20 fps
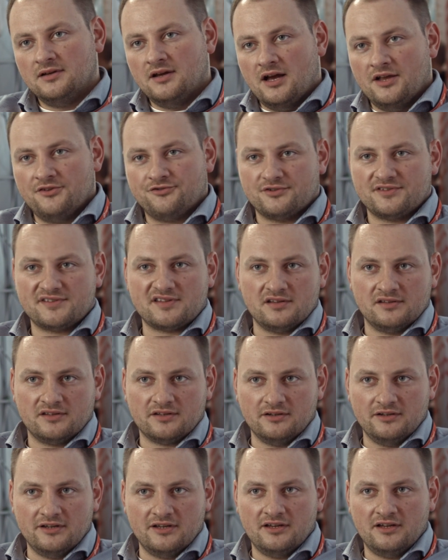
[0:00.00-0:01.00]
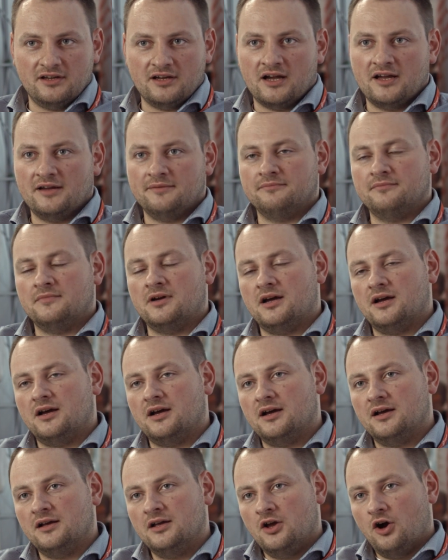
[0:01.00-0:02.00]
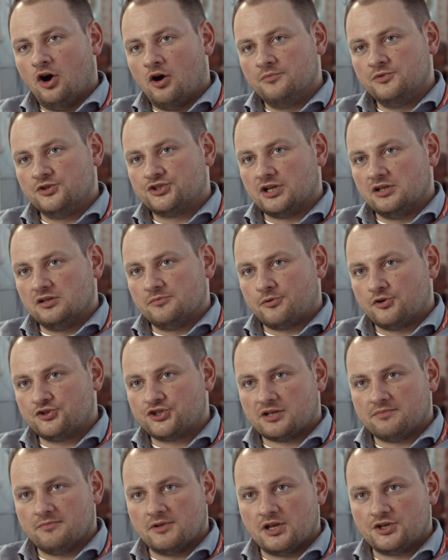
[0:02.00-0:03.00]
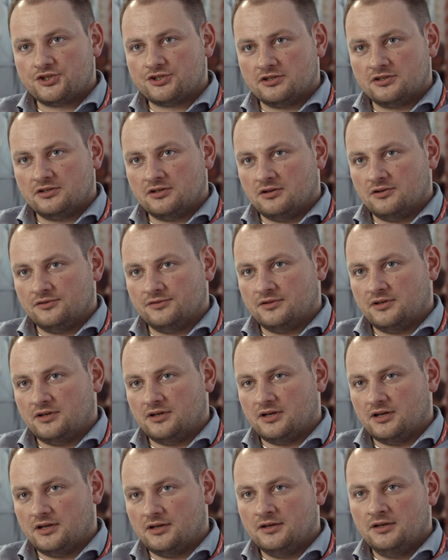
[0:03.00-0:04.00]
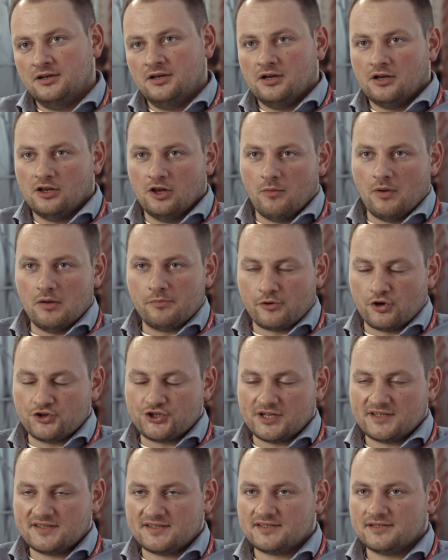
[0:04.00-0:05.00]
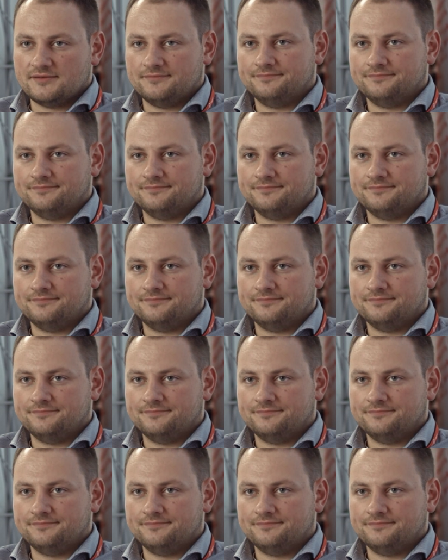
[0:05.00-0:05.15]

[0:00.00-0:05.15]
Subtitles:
and recently I'm omnichannel project manager on global projects.